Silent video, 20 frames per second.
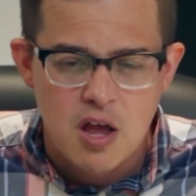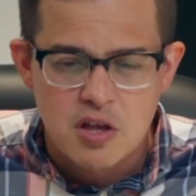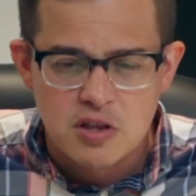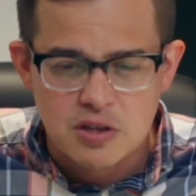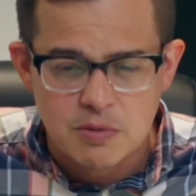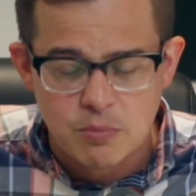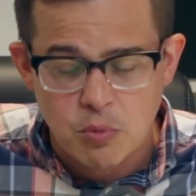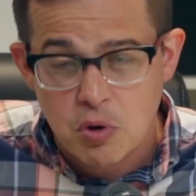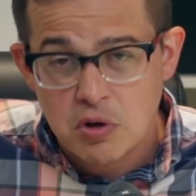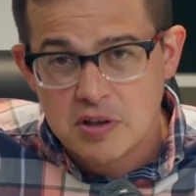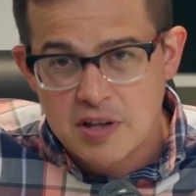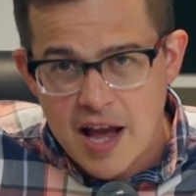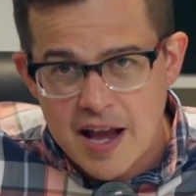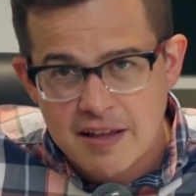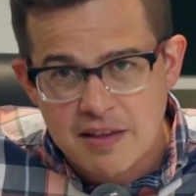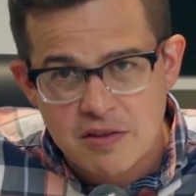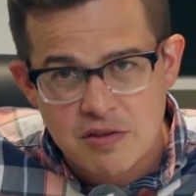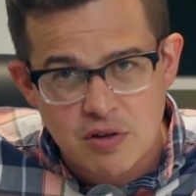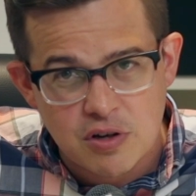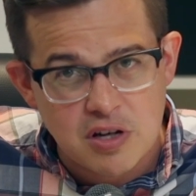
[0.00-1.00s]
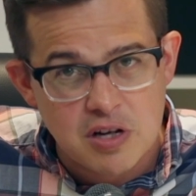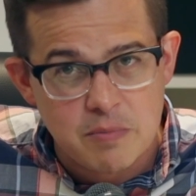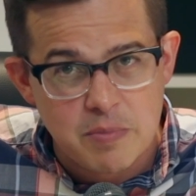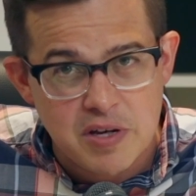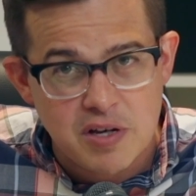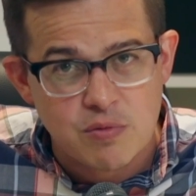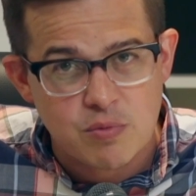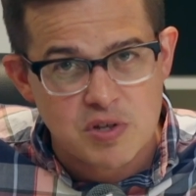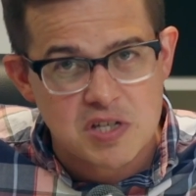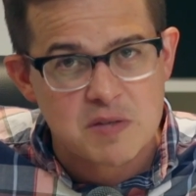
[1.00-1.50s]
the more likely they're going to
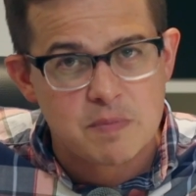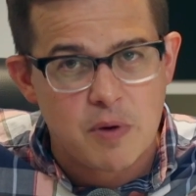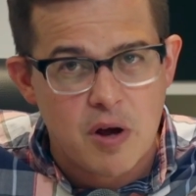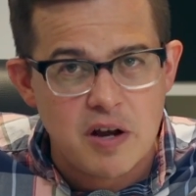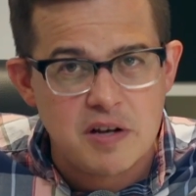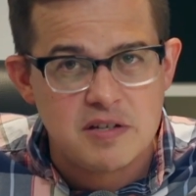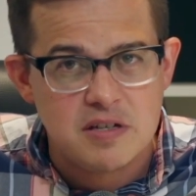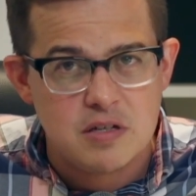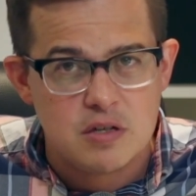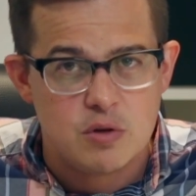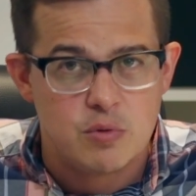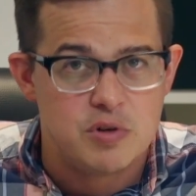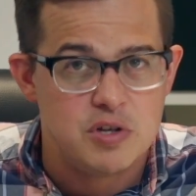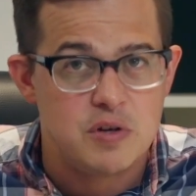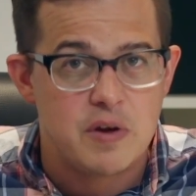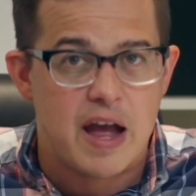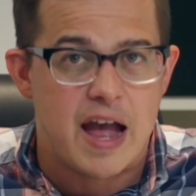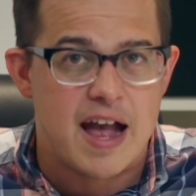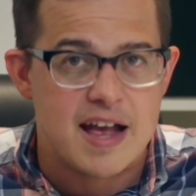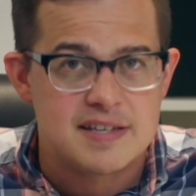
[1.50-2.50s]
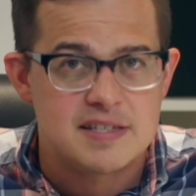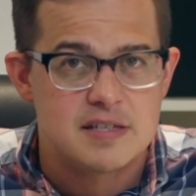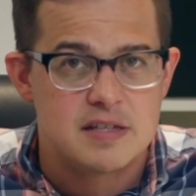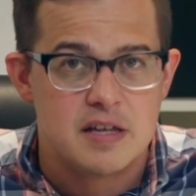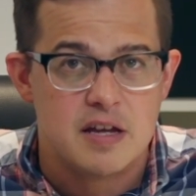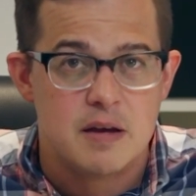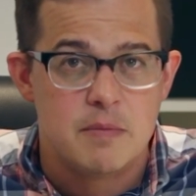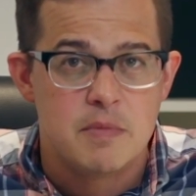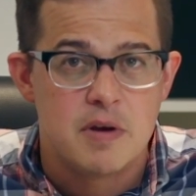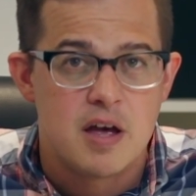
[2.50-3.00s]
be to respond to you when you ask
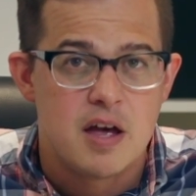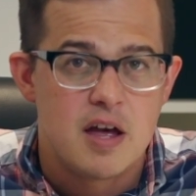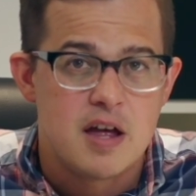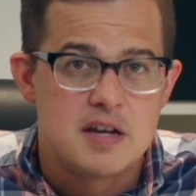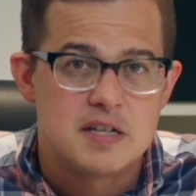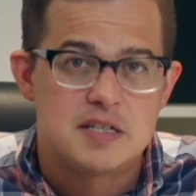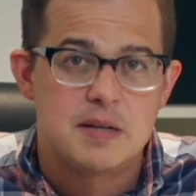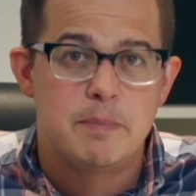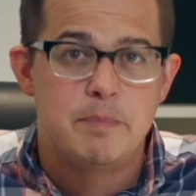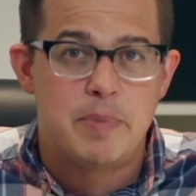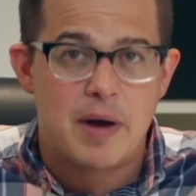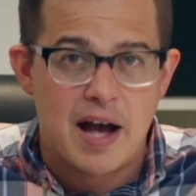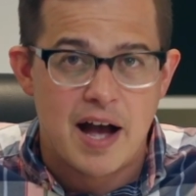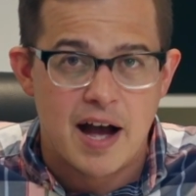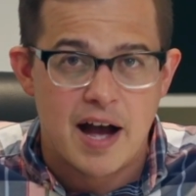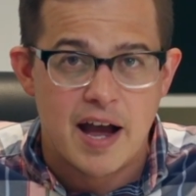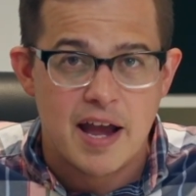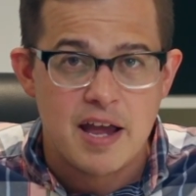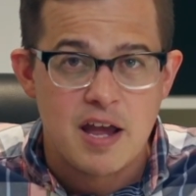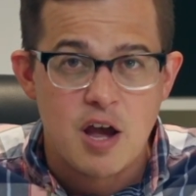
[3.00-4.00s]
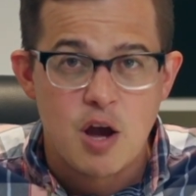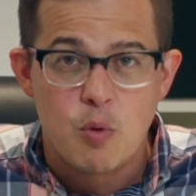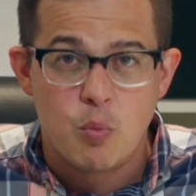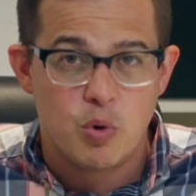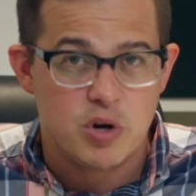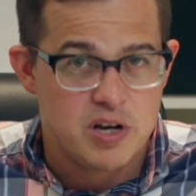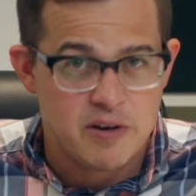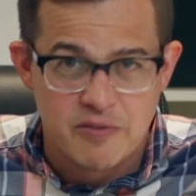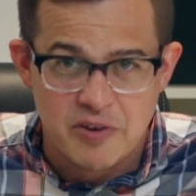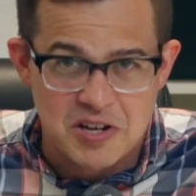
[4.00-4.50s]
them to buy
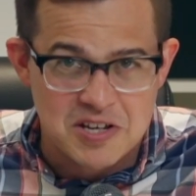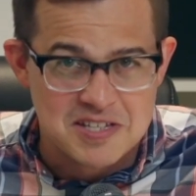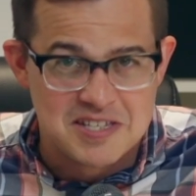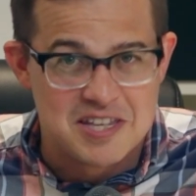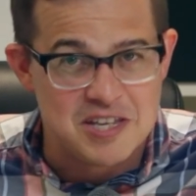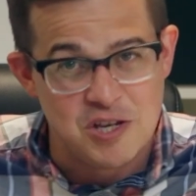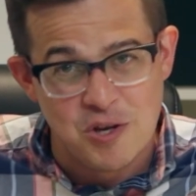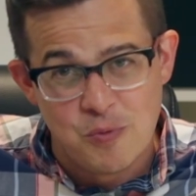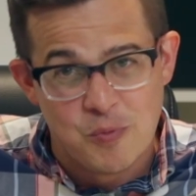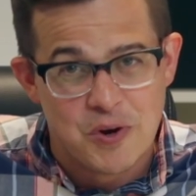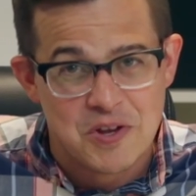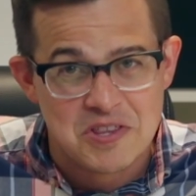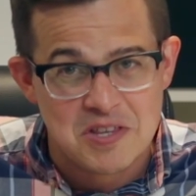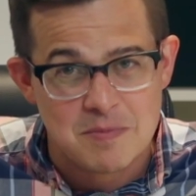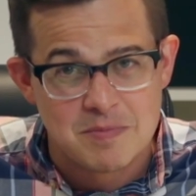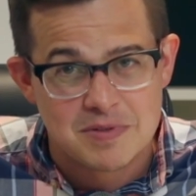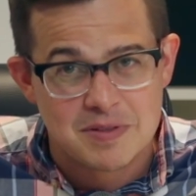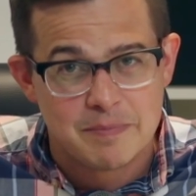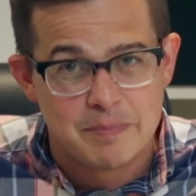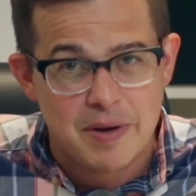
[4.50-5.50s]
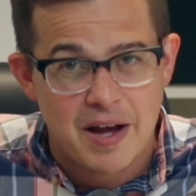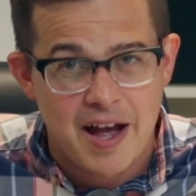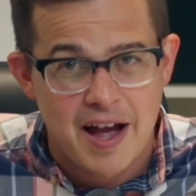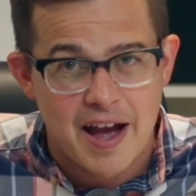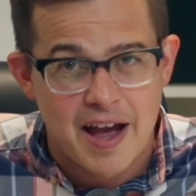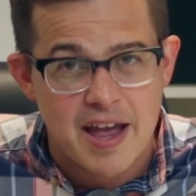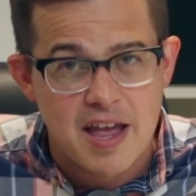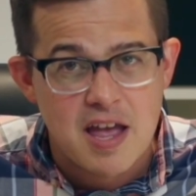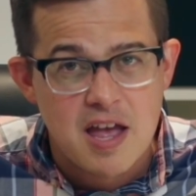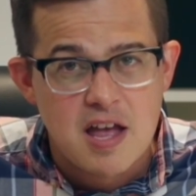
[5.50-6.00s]
whatever it is that you want them to
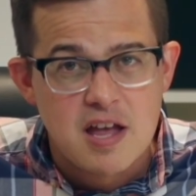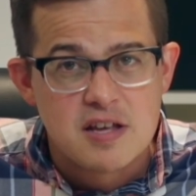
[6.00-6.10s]
buy.